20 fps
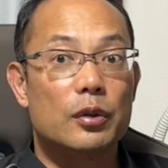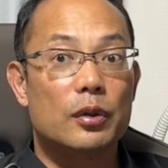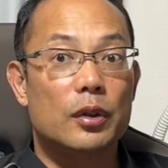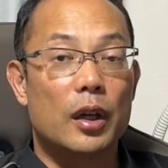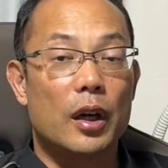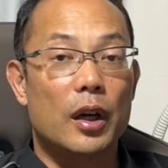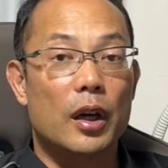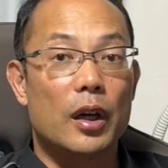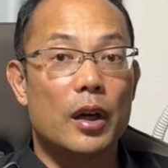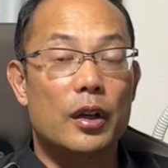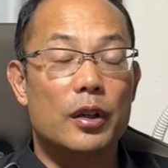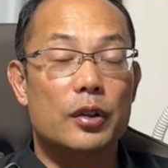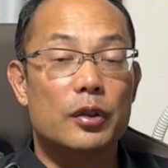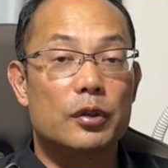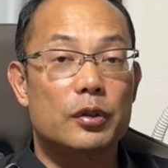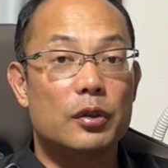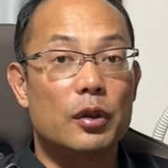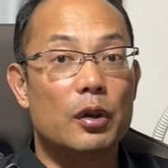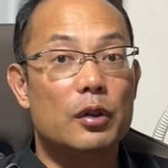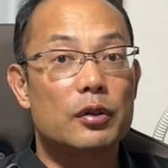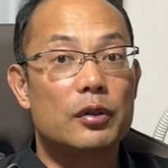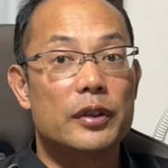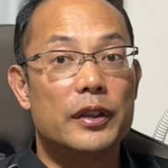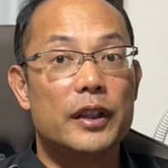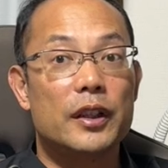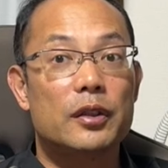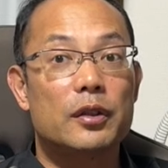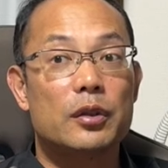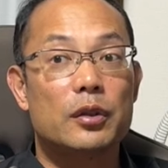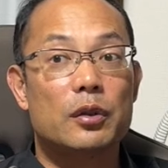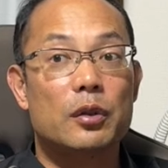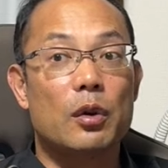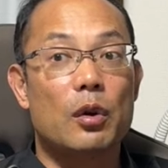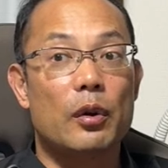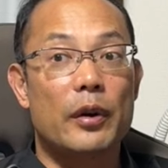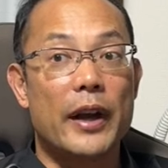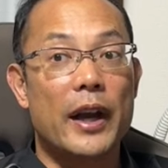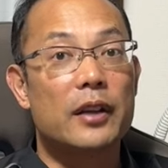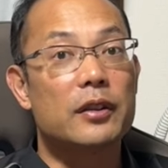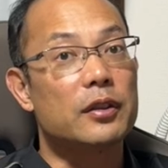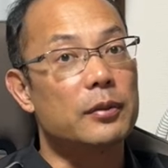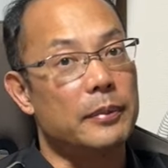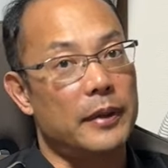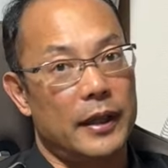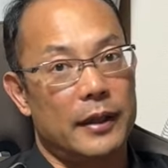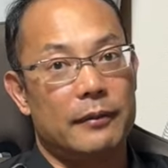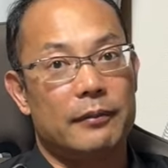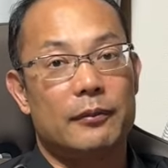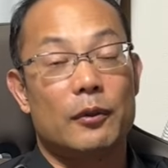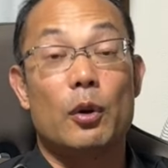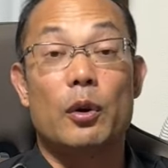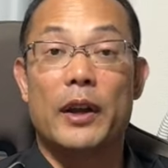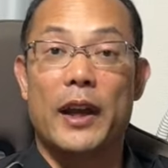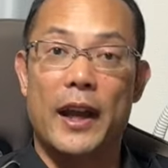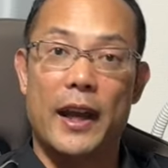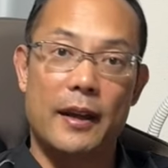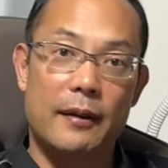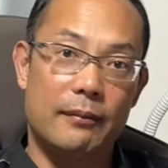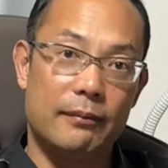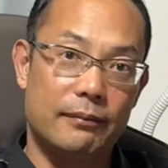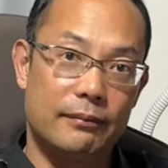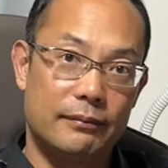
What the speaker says: correct me, okay?